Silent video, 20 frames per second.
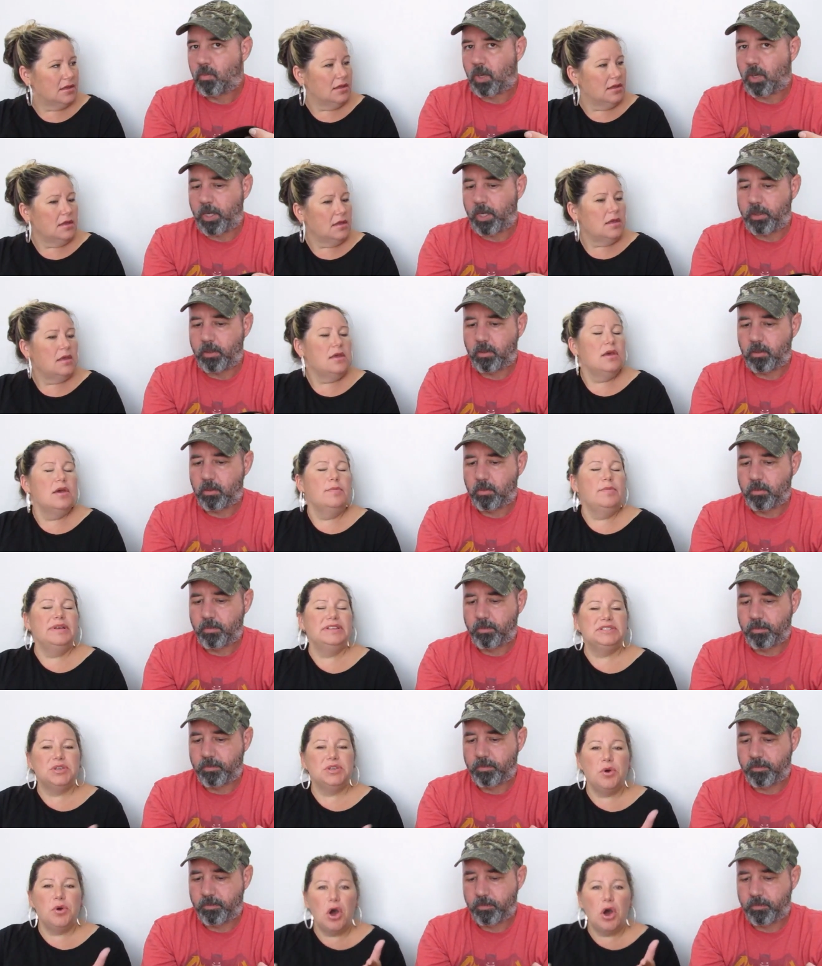Speaker 1: Right. But
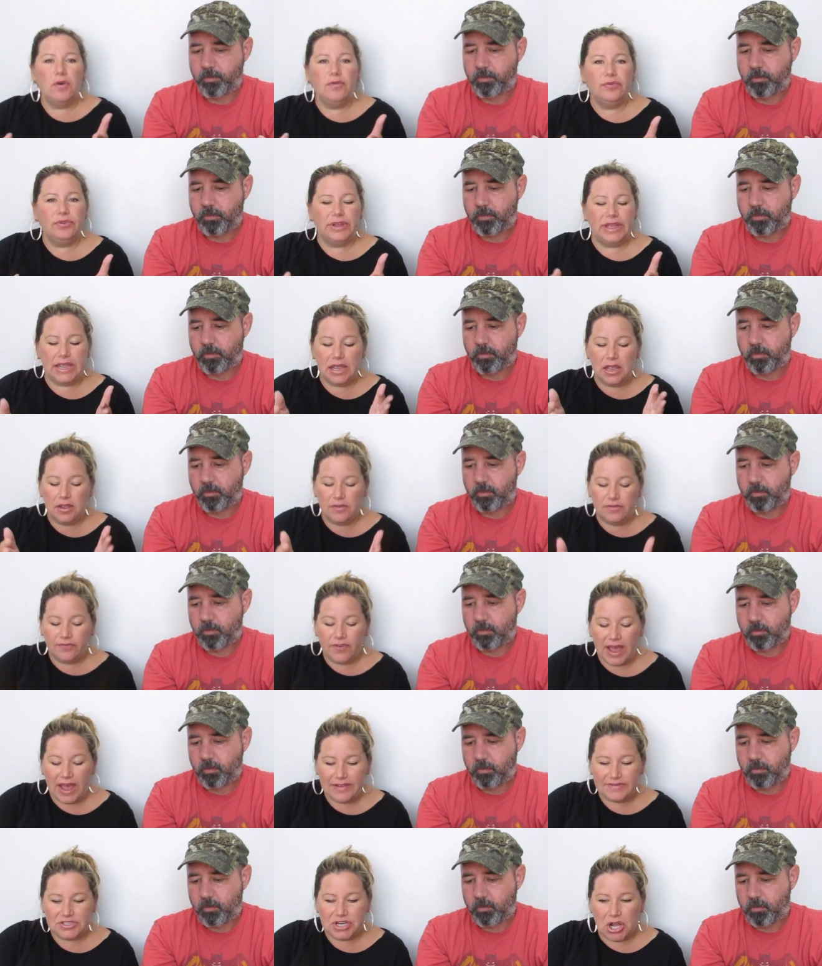so hopefully
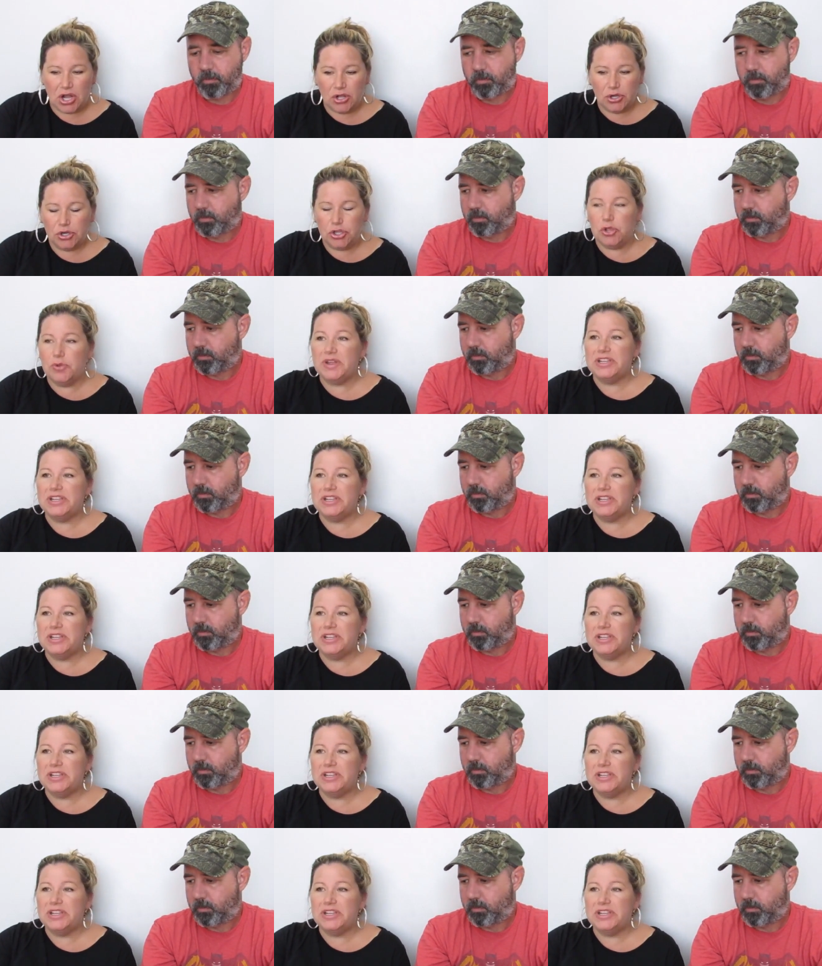$5, you